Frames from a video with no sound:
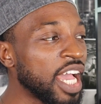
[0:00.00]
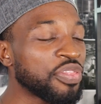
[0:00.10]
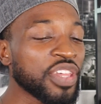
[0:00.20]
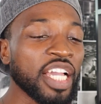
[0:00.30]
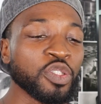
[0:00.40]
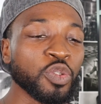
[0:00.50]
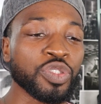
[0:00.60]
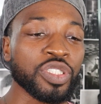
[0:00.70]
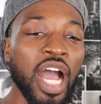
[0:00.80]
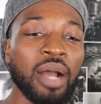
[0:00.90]
think I
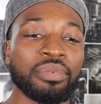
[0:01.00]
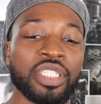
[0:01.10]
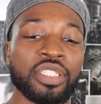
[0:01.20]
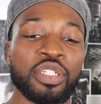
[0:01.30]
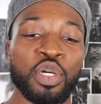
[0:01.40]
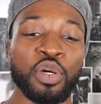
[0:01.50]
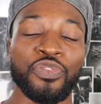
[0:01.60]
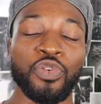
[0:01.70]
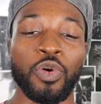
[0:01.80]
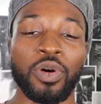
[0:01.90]
use comedy
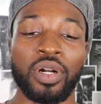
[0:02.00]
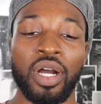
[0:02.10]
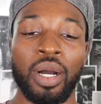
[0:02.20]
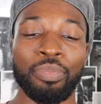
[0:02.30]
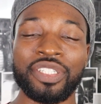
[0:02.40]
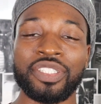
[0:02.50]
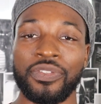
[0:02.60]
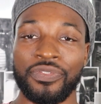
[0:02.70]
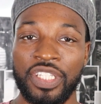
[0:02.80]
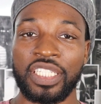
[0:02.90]
for a
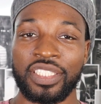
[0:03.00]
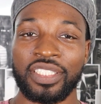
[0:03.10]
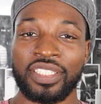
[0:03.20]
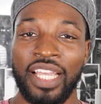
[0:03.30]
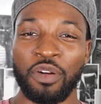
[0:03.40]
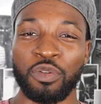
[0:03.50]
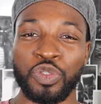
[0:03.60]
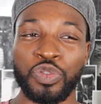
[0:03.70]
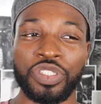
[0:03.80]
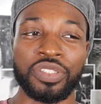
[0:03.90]
bundle of things. I don't
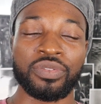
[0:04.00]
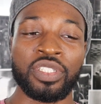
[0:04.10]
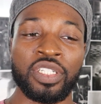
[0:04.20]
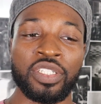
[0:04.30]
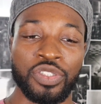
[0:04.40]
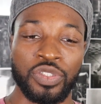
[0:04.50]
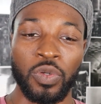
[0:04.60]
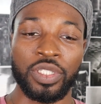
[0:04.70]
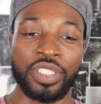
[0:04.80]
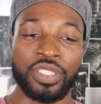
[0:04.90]
use it
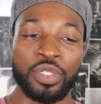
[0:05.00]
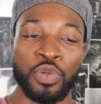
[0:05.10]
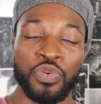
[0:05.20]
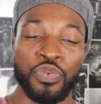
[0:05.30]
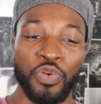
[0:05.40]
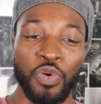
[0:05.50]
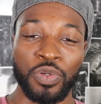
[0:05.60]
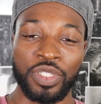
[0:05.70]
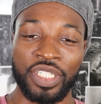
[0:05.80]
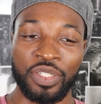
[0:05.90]
solely
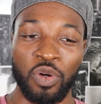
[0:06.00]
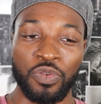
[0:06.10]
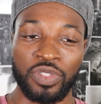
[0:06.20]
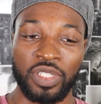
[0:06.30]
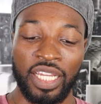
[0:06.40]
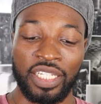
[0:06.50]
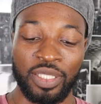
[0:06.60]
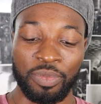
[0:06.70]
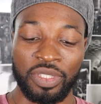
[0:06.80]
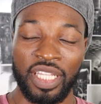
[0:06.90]
for to get over like
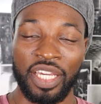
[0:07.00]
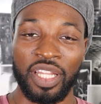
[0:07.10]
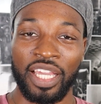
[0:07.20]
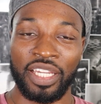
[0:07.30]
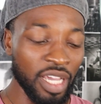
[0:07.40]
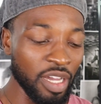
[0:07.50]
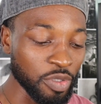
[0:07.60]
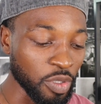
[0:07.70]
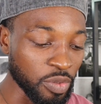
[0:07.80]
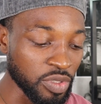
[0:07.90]
something that like, I
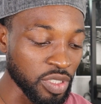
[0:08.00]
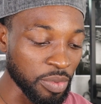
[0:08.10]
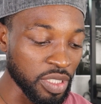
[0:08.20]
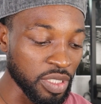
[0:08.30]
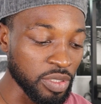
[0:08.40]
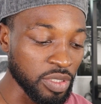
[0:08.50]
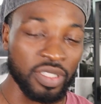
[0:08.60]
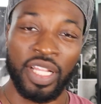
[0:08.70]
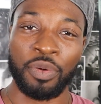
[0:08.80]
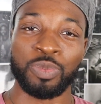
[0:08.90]
don't know, something
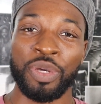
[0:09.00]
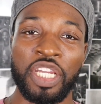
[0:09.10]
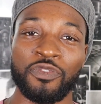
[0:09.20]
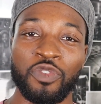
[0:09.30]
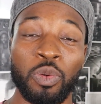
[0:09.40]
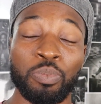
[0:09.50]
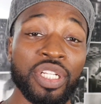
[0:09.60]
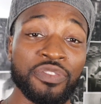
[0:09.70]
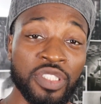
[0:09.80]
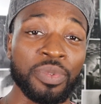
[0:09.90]
that was painful.
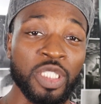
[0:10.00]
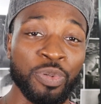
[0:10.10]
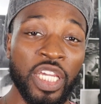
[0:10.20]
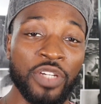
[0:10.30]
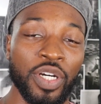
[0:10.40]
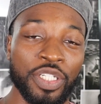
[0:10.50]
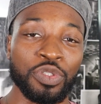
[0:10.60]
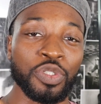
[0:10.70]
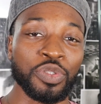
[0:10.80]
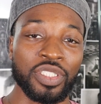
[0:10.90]
But if something's painful, I do
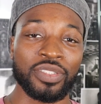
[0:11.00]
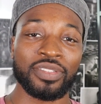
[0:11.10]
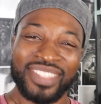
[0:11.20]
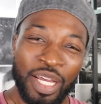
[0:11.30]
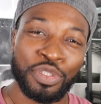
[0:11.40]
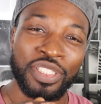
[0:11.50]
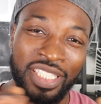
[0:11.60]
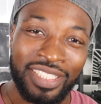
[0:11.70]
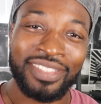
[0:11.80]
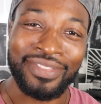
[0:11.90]
use it. That was a
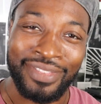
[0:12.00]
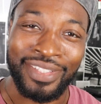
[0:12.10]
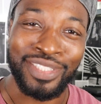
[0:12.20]
decent